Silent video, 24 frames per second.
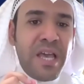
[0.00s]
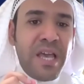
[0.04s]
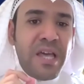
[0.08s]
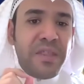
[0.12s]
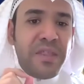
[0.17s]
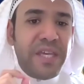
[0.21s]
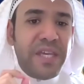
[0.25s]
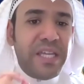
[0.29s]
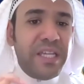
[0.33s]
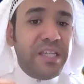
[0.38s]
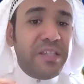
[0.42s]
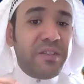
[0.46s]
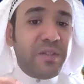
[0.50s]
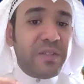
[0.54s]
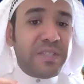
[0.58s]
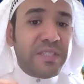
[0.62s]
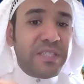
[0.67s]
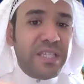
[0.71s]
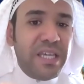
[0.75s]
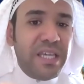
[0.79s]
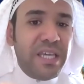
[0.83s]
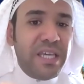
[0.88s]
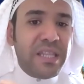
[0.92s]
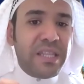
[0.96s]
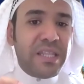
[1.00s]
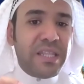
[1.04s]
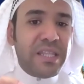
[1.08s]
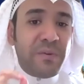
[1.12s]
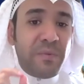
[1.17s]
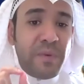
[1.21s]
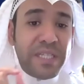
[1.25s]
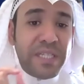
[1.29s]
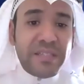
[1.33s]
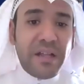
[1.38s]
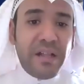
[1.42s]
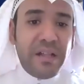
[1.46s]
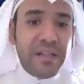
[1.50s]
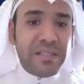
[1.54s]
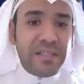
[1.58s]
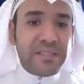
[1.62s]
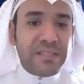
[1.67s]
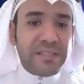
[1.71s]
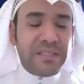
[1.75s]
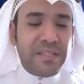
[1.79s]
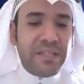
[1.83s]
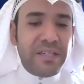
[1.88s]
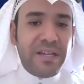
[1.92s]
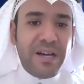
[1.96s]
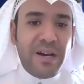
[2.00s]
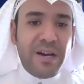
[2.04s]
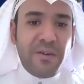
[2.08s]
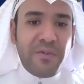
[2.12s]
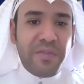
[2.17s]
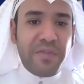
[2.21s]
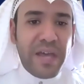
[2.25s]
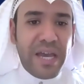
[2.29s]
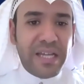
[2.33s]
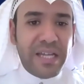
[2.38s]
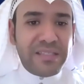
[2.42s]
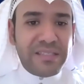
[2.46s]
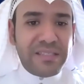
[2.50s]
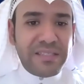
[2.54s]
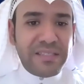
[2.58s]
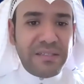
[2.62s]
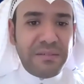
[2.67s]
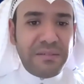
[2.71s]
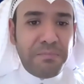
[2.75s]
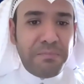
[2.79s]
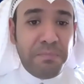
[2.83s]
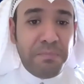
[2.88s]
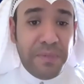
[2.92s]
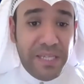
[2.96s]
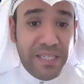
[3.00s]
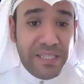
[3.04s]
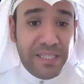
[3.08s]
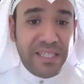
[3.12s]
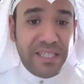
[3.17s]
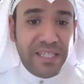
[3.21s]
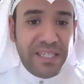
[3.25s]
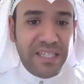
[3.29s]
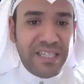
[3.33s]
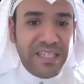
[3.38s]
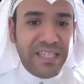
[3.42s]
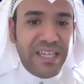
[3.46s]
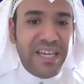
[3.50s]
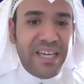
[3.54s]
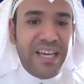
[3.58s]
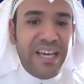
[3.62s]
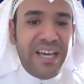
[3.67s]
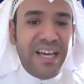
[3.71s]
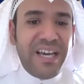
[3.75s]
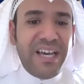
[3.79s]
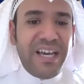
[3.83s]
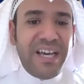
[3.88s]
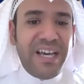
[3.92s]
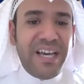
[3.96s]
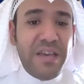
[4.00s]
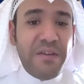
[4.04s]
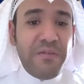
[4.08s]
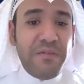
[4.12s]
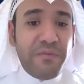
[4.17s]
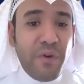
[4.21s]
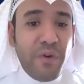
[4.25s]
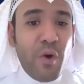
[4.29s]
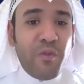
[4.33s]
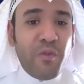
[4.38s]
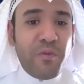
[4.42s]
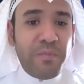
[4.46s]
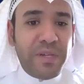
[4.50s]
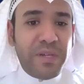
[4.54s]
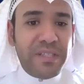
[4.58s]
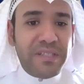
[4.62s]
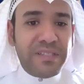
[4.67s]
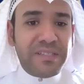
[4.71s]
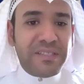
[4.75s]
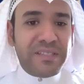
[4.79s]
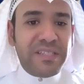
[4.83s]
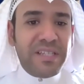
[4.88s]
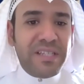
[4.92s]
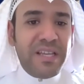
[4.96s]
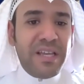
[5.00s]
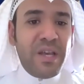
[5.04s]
they need to see the result of that PD uh, involvement.